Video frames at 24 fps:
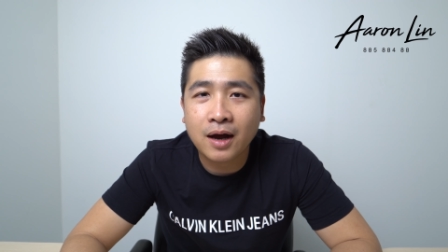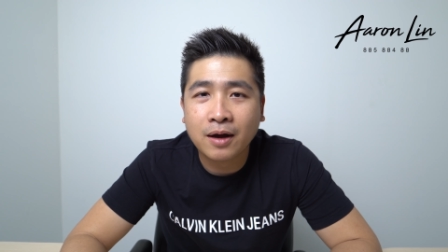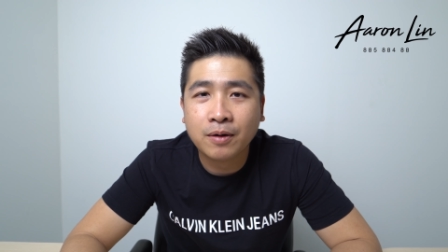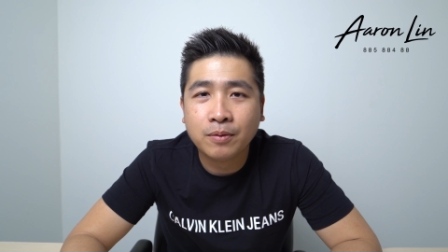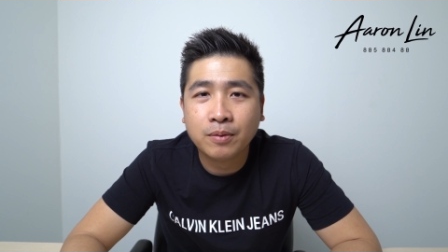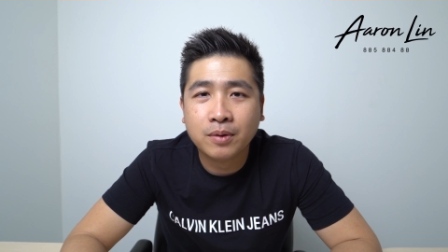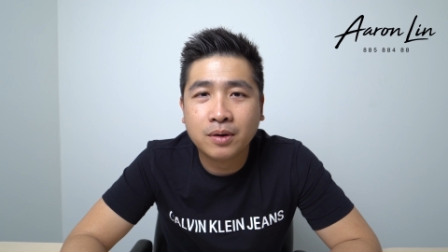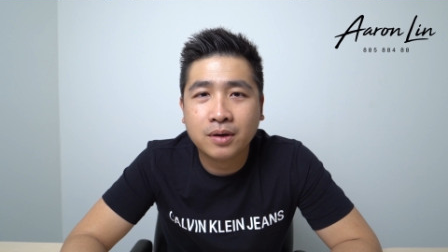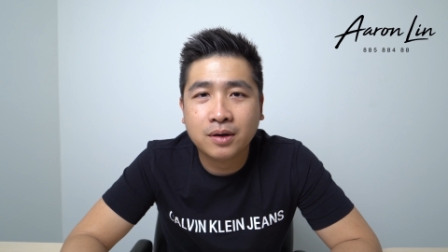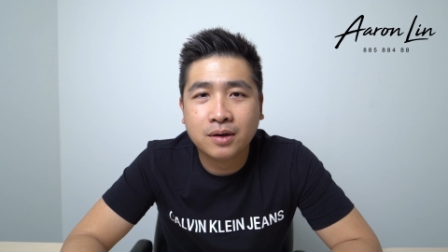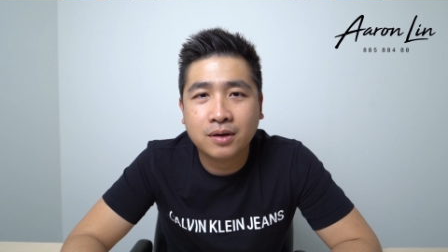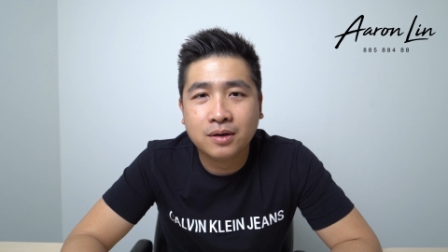I
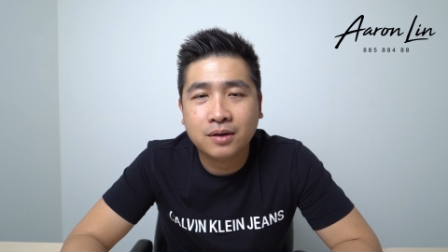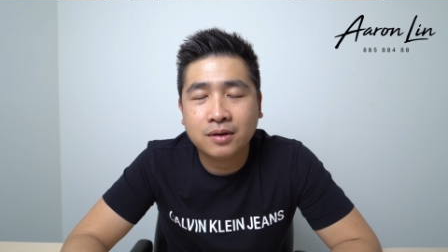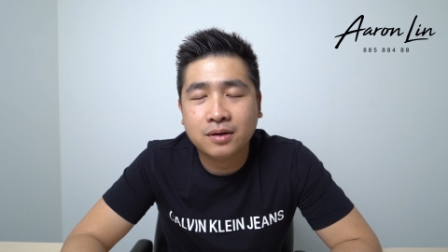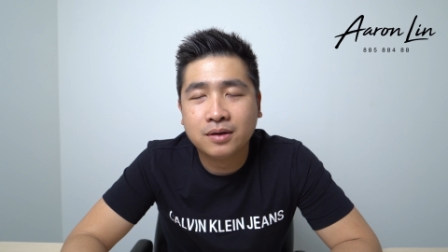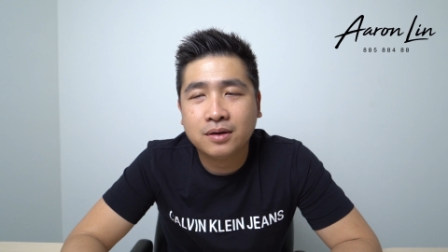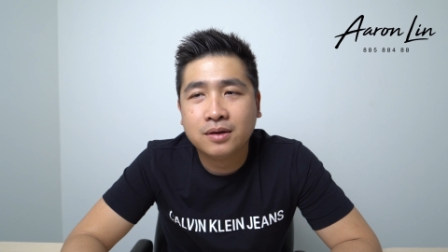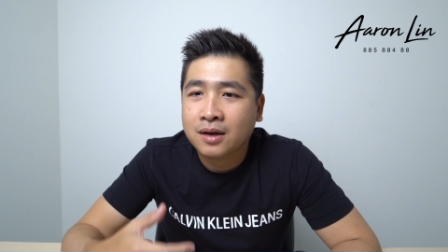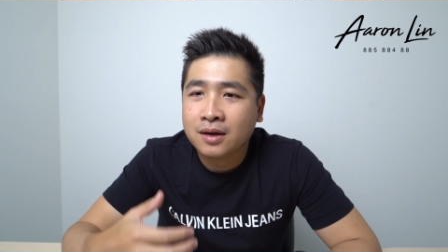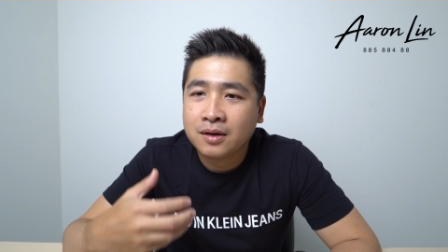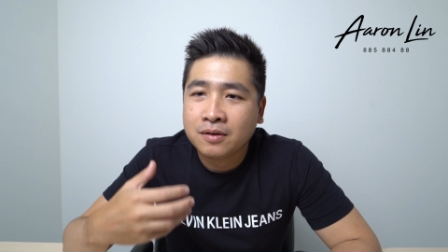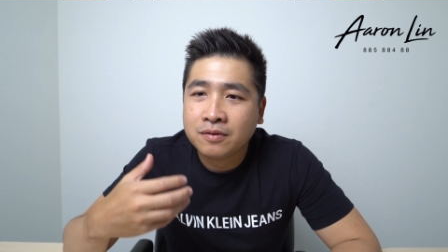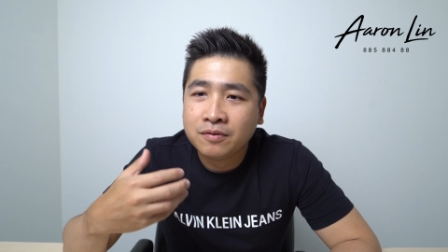will
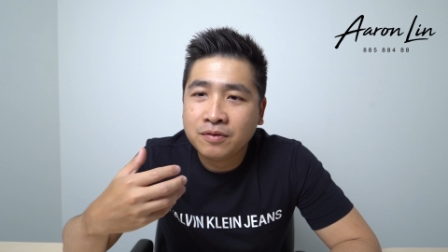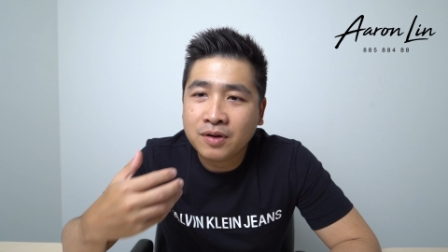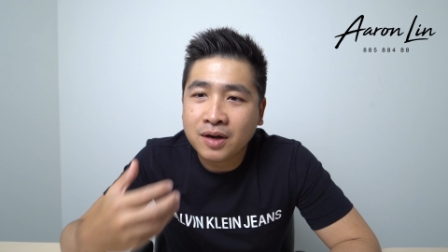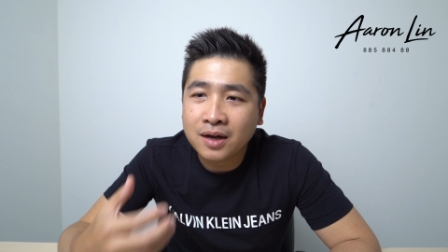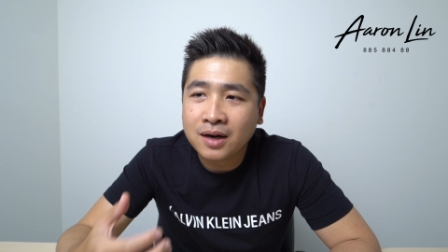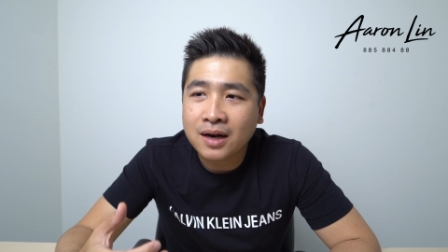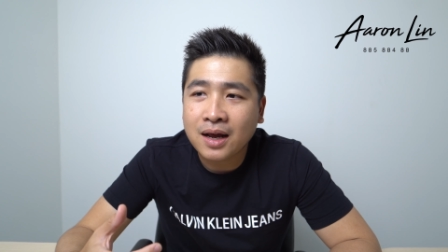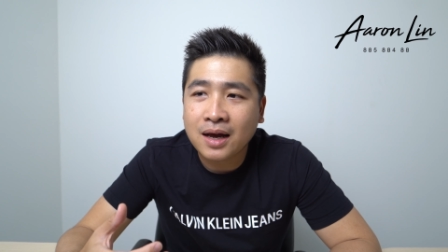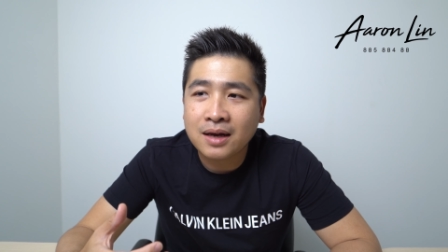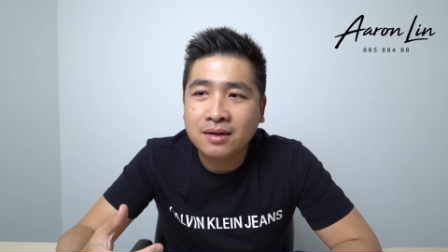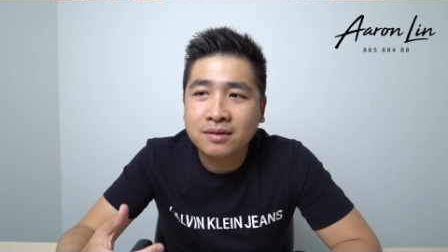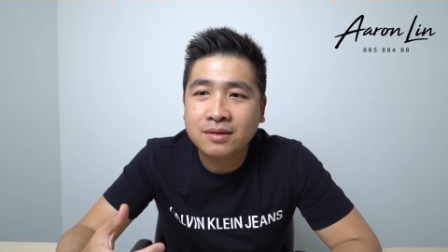
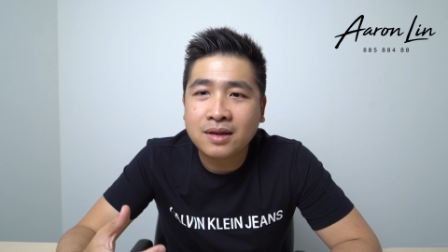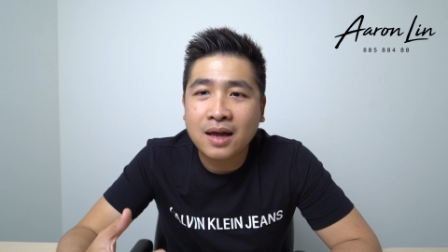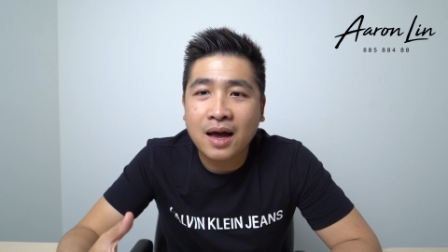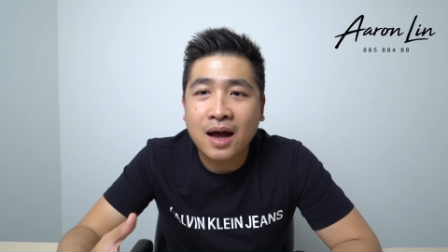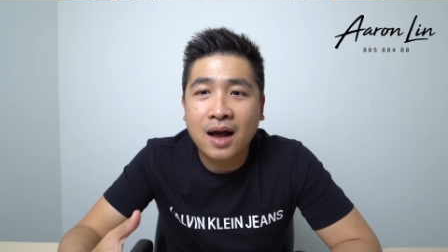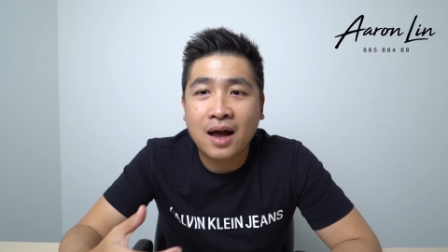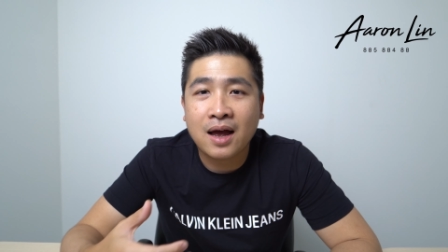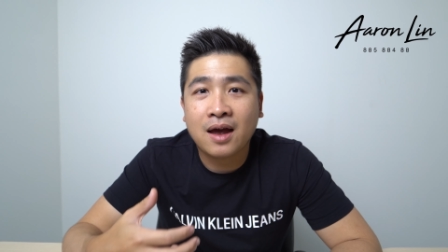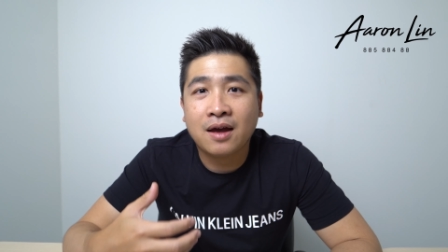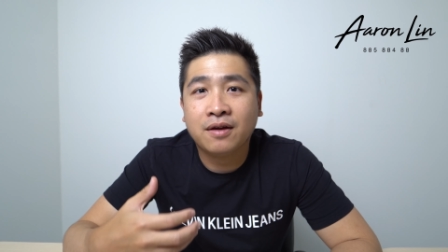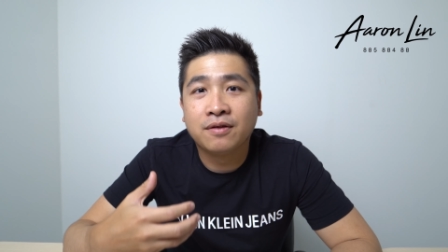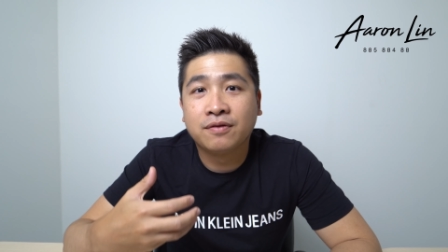realize that
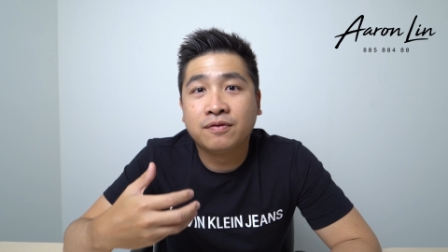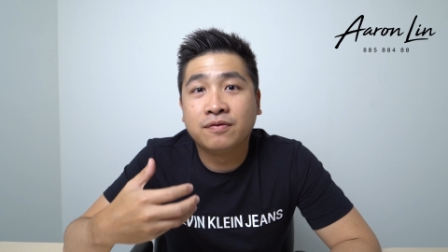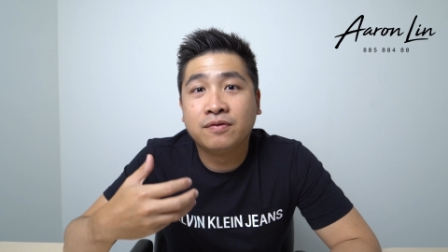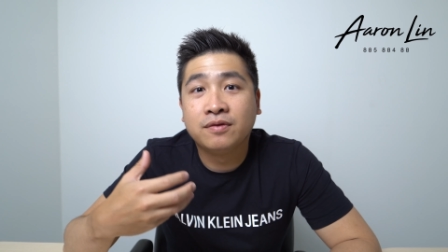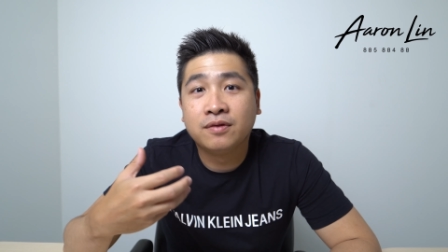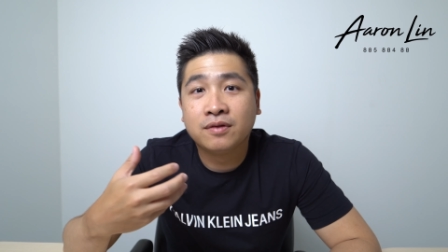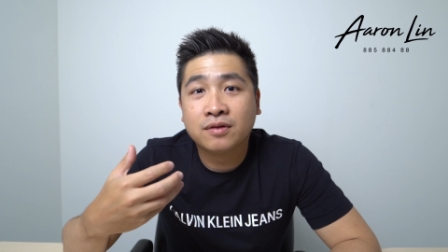I have